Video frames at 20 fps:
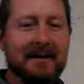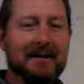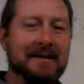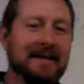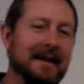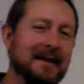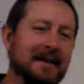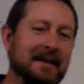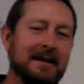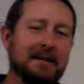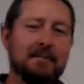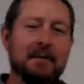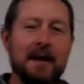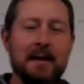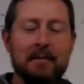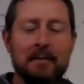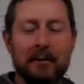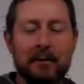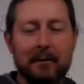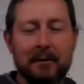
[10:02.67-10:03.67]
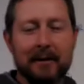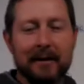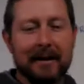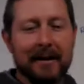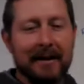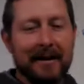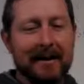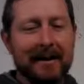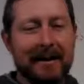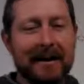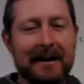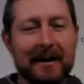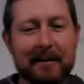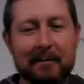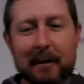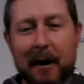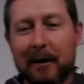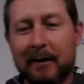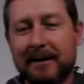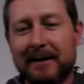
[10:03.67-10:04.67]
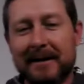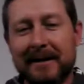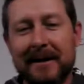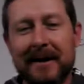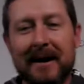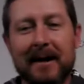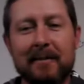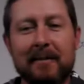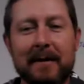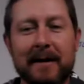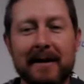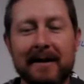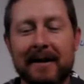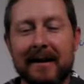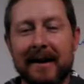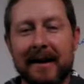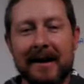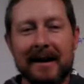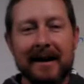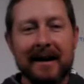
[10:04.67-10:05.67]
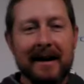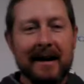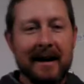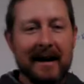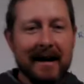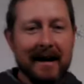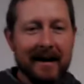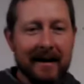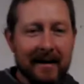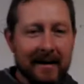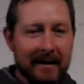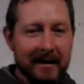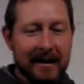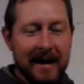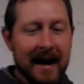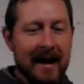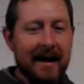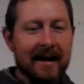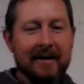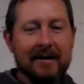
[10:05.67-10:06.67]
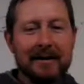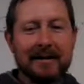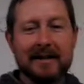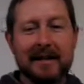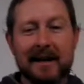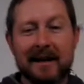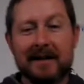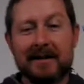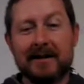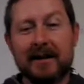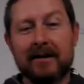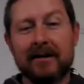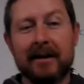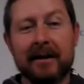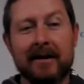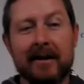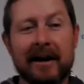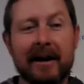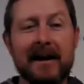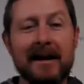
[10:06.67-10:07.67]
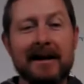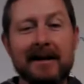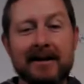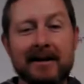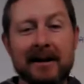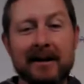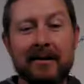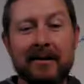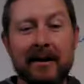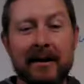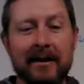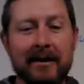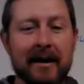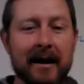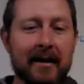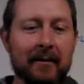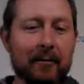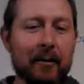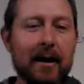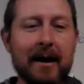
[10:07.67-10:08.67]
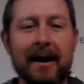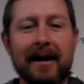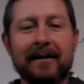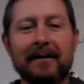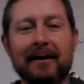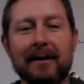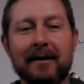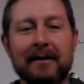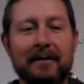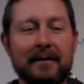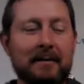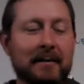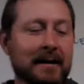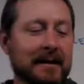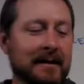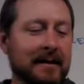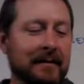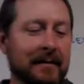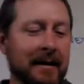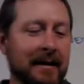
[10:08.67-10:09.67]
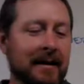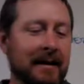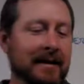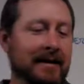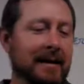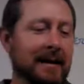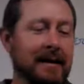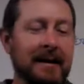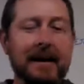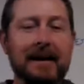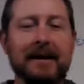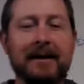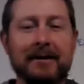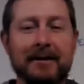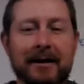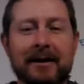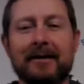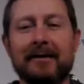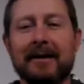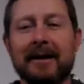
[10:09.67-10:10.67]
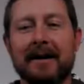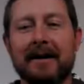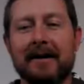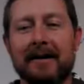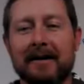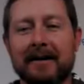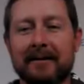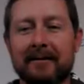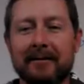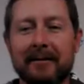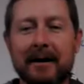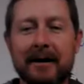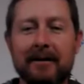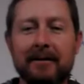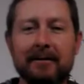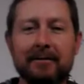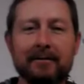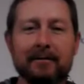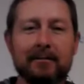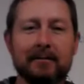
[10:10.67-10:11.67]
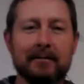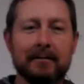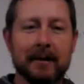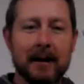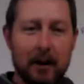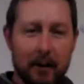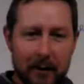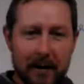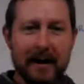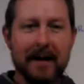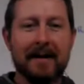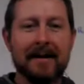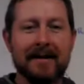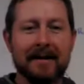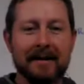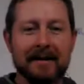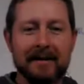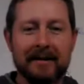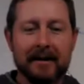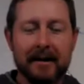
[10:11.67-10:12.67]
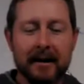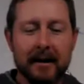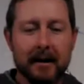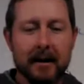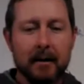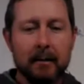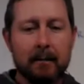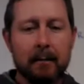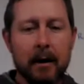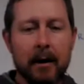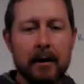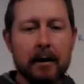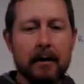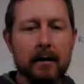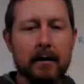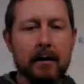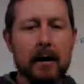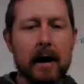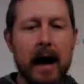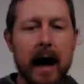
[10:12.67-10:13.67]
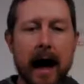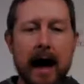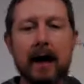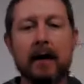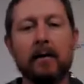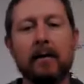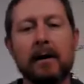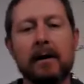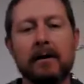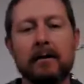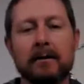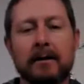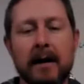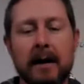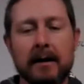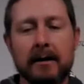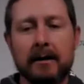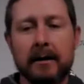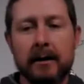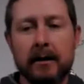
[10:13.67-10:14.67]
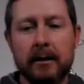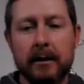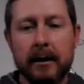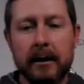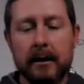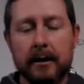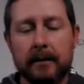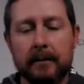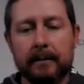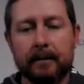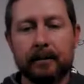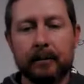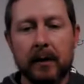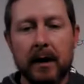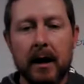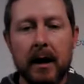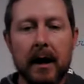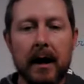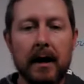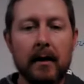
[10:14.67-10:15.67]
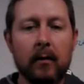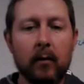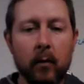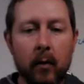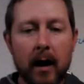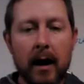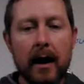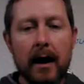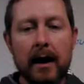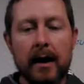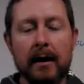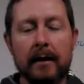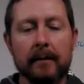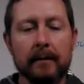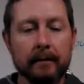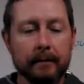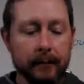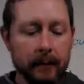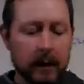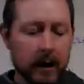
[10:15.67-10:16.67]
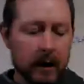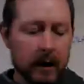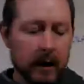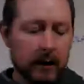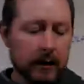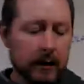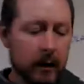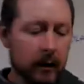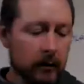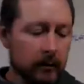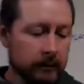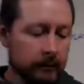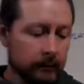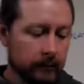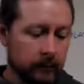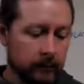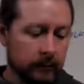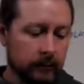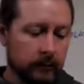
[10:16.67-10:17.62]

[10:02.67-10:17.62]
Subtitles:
you see these people posting up and, yeah, I'll just get a generator. I need a generator. What I learned from this event is I need a generator. Well, okay, but how do we use that generator and why? So